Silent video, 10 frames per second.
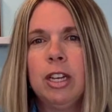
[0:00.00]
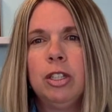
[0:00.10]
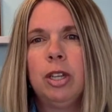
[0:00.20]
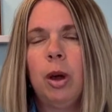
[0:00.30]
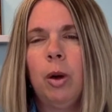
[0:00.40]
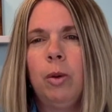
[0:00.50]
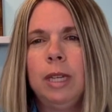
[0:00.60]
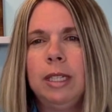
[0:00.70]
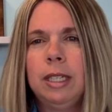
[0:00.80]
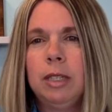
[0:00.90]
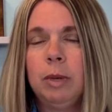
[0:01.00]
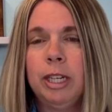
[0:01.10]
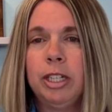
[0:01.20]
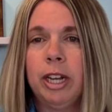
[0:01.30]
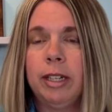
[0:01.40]
So this is what
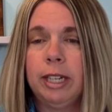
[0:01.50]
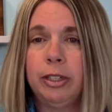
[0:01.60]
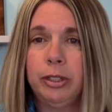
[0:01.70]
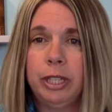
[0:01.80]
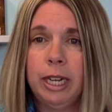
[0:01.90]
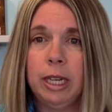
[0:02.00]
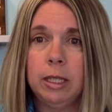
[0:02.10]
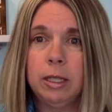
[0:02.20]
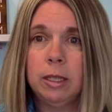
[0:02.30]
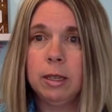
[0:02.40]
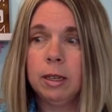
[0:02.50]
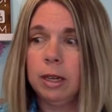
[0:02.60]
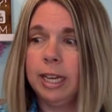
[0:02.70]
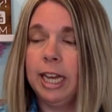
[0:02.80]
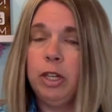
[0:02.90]
your child understands.
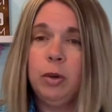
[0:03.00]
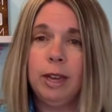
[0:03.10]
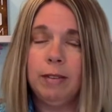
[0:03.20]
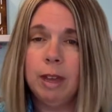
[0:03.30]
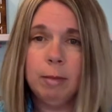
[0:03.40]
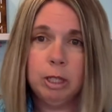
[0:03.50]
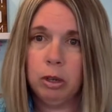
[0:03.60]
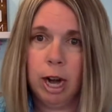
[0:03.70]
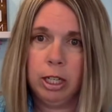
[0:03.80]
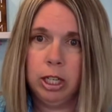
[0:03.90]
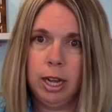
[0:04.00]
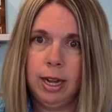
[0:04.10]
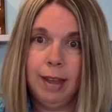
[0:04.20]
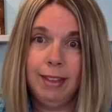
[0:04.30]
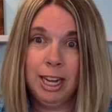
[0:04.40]
Can you give them a direction
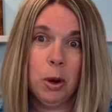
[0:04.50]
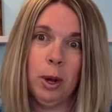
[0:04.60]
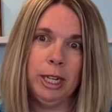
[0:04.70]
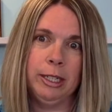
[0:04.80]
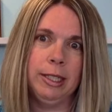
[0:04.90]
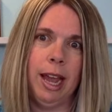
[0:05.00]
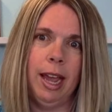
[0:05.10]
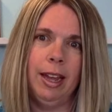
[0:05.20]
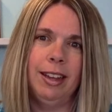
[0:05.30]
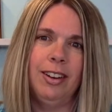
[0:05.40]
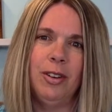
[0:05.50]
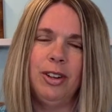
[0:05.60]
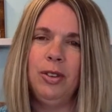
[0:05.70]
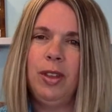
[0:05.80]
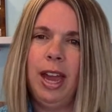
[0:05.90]
and they know what you're saying? Or
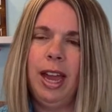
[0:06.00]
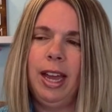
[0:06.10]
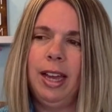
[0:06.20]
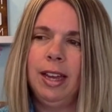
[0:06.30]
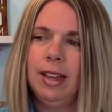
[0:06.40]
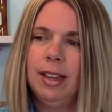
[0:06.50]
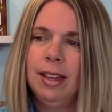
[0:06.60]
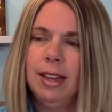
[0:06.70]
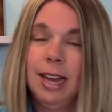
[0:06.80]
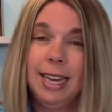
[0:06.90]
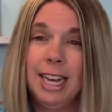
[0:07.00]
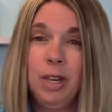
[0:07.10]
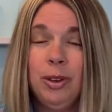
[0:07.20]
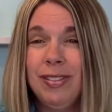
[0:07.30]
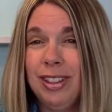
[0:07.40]
can
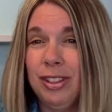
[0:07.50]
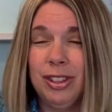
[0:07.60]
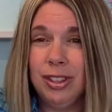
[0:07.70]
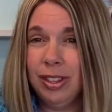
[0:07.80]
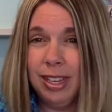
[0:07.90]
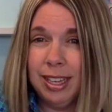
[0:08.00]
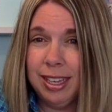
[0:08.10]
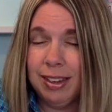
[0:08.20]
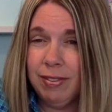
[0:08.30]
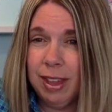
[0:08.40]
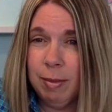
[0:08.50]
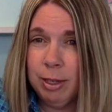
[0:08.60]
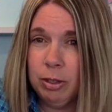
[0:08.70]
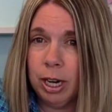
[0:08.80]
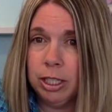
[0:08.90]
you even give them
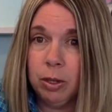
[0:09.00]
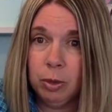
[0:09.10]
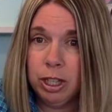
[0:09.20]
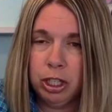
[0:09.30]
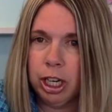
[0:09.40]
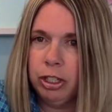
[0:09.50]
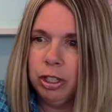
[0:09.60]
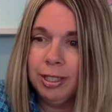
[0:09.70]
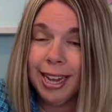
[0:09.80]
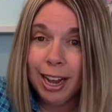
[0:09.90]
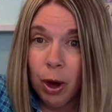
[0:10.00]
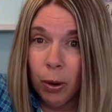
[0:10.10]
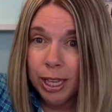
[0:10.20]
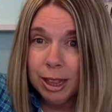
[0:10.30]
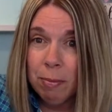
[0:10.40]
a direction with a gesture and say, go
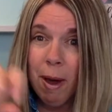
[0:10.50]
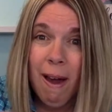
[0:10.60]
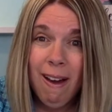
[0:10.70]
get the ball?